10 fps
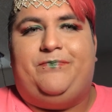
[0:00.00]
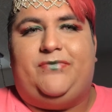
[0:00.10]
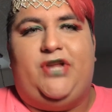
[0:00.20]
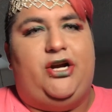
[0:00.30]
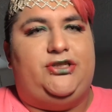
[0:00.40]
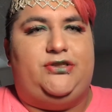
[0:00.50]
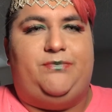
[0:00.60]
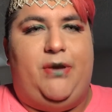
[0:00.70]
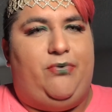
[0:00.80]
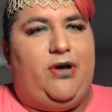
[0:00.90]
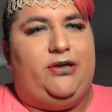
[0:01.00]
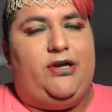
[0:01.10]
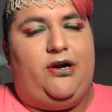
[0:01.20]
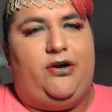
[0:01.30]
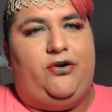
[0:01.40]
there's people out
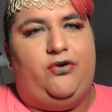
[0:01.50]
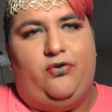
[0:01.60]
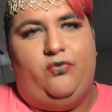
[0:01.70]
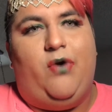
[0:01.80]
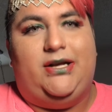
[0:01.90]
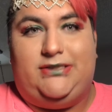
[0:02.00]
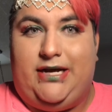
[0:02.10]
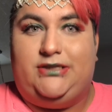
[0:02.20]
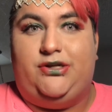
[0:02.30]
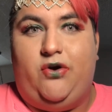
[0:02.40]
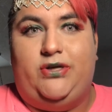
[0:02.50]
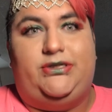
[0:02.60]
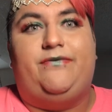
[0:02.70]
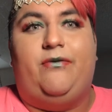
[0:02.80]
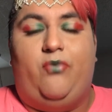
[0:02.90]
there who want to get to know us
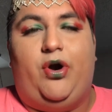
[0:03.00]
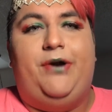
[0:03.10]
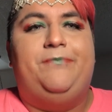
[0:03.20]
even more.